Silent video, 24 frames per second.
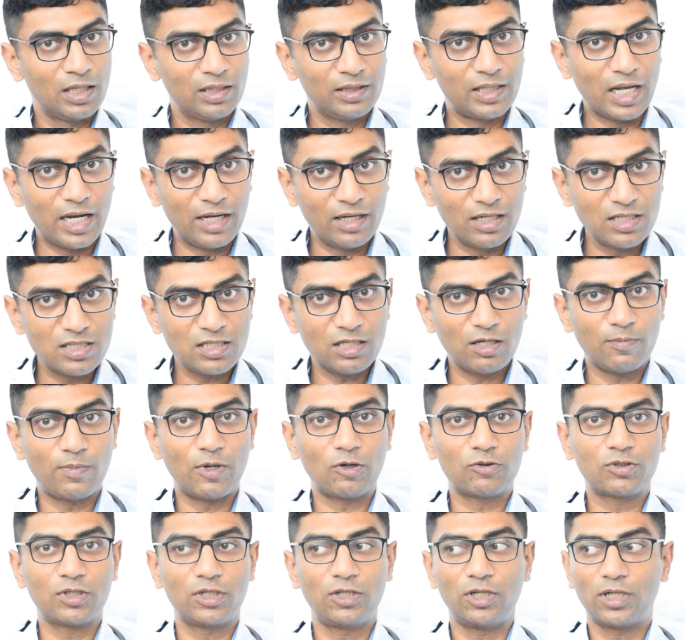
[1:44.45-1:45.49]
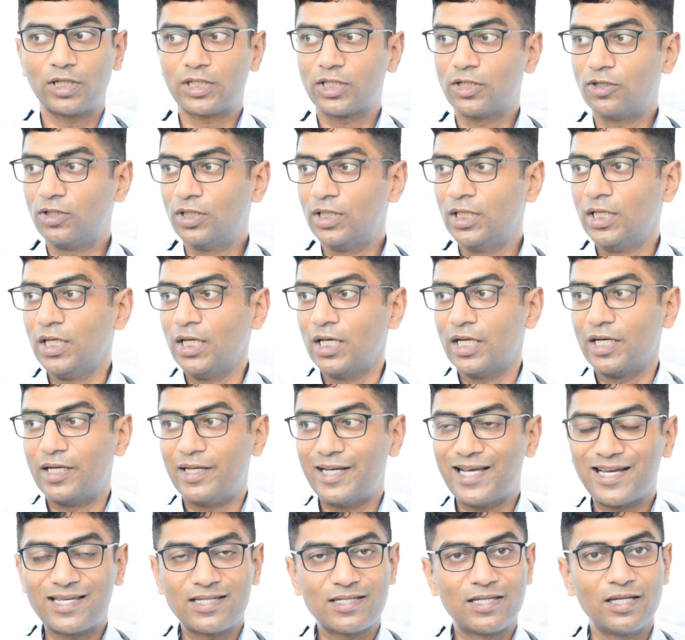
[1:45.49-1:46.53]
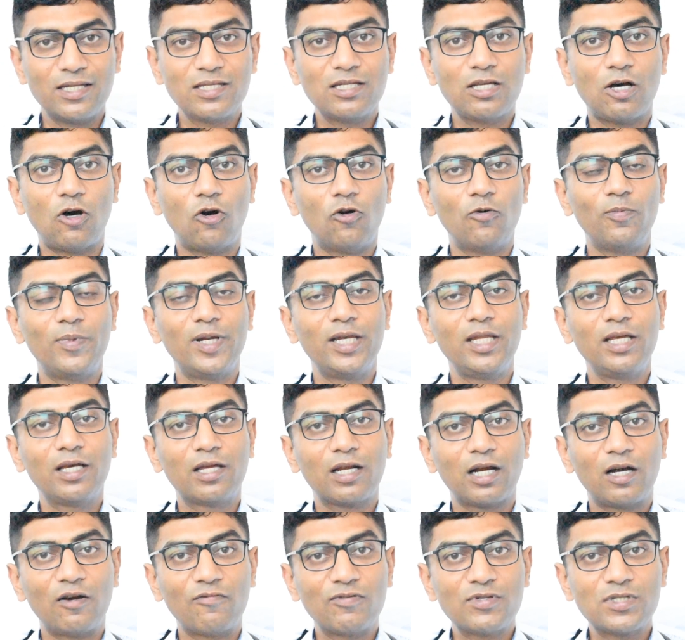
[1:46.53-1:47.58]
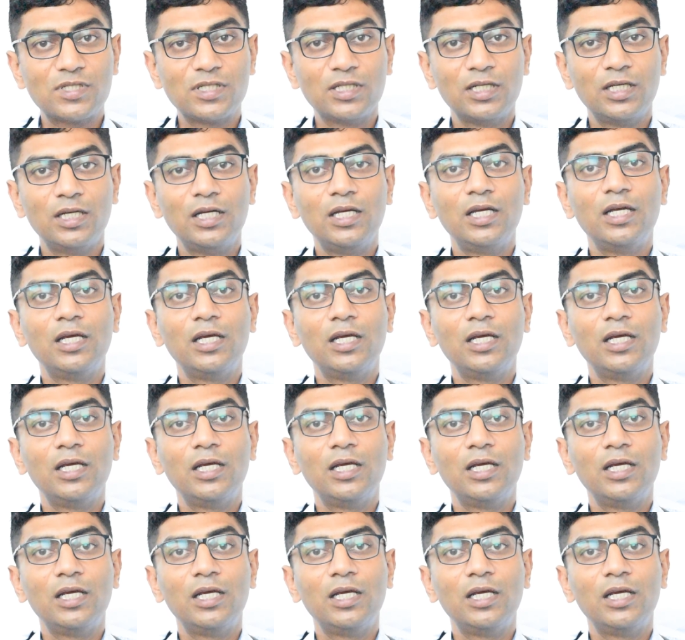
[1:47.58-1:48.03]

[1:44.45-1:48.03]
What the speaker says: That is about the doctor. Next is how many grafts